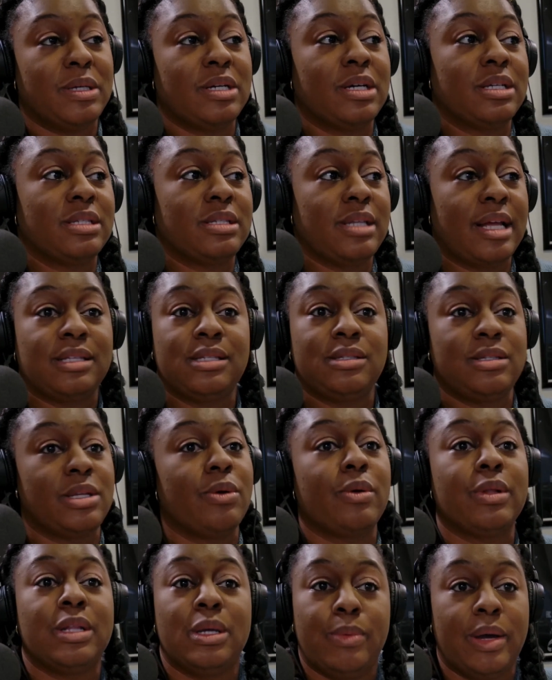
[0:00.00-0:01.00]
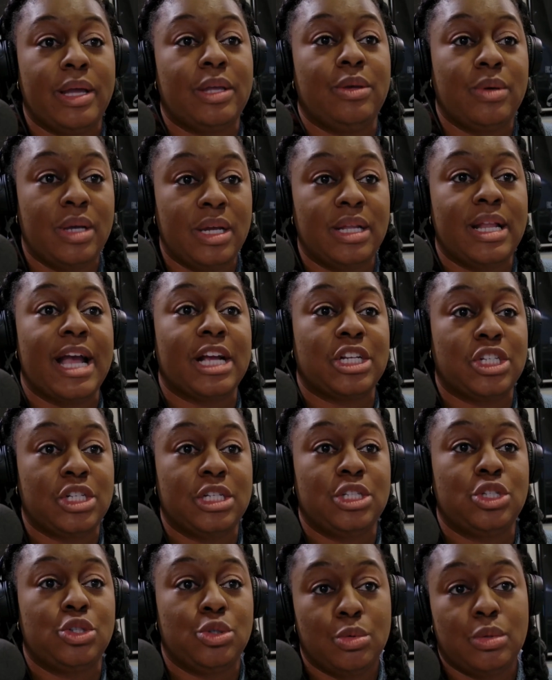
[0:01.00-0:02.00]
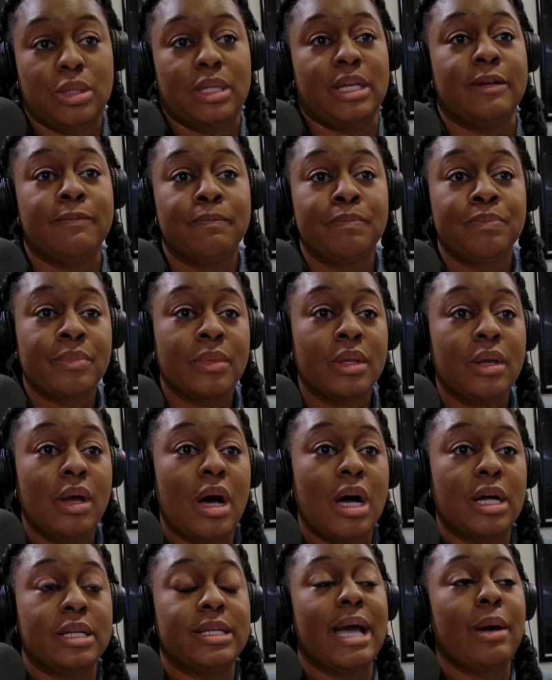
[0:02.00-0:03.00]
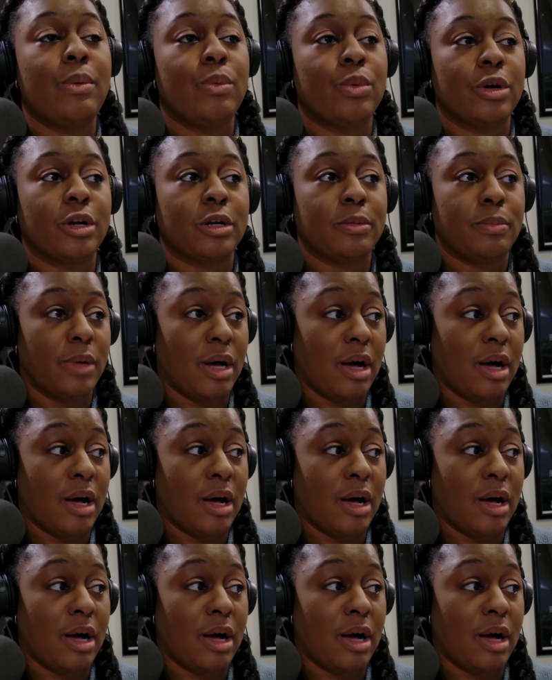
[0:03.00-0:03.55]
because that's the only way you can actually truly network.